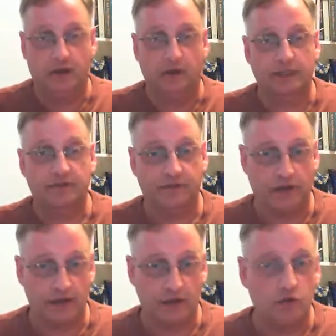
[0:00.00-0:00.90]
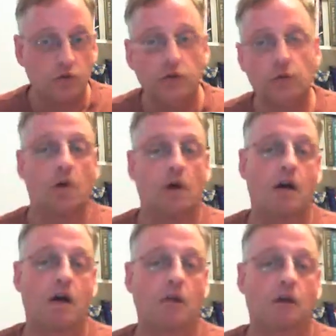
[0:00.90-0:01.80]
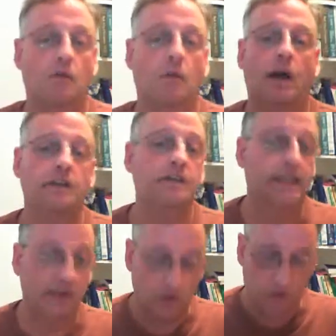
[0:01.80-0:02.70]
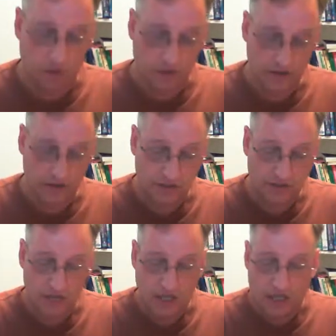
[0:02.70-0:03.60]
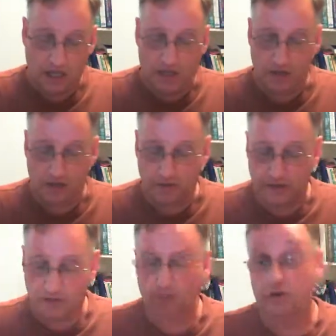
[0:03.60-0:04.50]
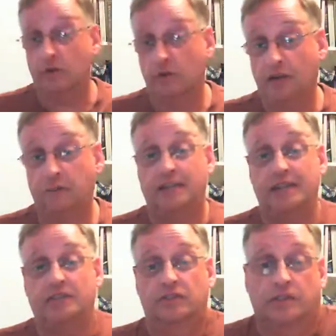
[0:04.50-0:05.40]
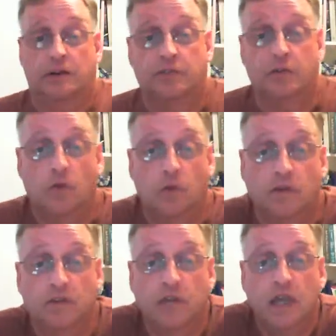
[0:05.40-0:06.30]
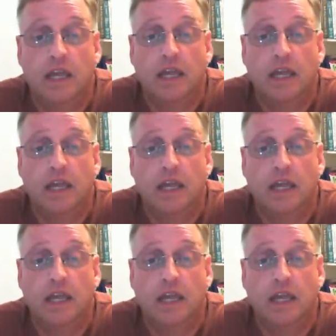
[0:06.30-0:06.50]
Let's find out who you are, why you're taking the course, and what your expectations are for the course.